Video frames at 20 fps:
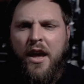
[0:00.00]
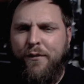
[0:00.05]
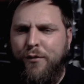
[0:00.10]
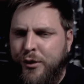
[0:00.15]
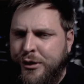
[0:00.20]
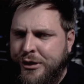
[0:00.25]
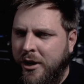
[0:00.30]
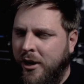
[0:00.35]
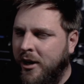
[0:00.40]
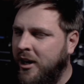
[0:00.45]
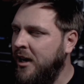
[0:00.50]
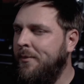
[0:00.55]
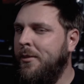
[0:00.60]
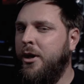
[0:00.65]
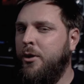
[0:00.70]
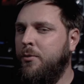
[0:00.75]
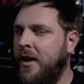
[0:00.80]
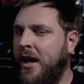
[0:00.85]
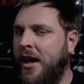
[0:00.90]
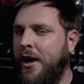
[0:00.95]
If we're talking
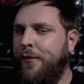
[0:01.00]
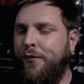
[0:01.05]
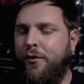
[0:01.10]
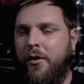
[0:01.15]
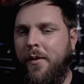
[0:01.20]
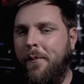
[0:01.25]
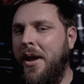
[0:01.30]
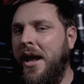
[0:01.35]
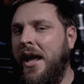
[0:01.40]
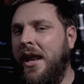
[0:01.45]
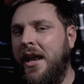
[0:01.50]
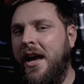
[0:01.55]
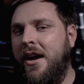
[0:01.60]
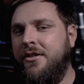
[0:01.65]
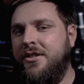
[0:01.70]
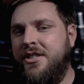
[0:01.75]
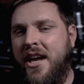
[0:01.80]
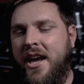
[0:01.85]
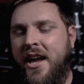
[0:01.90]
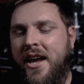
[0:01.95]
about a reg for a
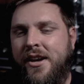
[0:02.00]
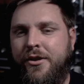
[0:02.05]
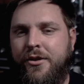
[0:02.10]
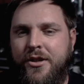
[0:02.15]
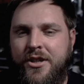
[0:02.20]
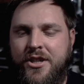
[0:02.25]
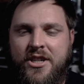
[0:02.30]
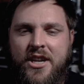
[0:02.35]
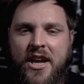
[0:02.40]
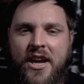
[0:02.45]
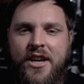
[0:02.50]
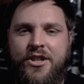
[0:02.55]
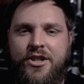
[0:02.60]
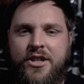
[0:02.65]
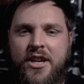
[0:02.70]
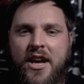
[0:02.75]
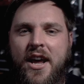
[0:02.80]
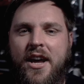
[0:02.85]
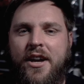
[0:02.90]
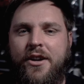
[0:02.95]
bailout tank or a
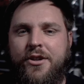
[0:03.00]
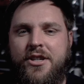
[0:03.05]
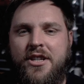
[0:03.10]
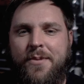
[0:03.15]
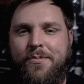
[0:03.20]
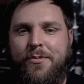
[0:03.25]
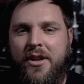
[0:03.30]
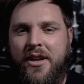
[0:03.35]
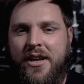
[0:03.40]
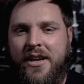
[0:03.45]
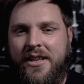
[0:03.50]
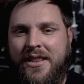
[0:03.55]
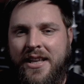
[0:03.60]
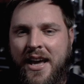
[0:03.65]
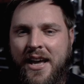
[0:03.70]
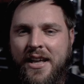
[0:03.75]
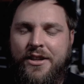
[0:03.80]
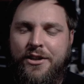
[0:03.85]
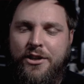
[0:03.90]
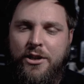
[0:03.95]
stage tank or something like
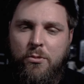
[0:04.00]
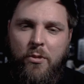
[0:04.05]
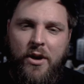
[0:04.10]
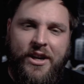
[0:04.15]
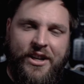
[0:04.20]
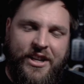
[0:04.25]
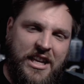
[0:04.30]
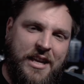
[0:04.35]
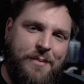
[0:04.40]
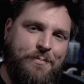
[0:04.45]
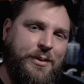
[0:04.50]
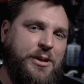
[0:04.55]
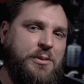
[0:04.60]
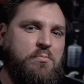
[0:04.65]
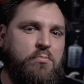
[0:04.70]
that, you want to keep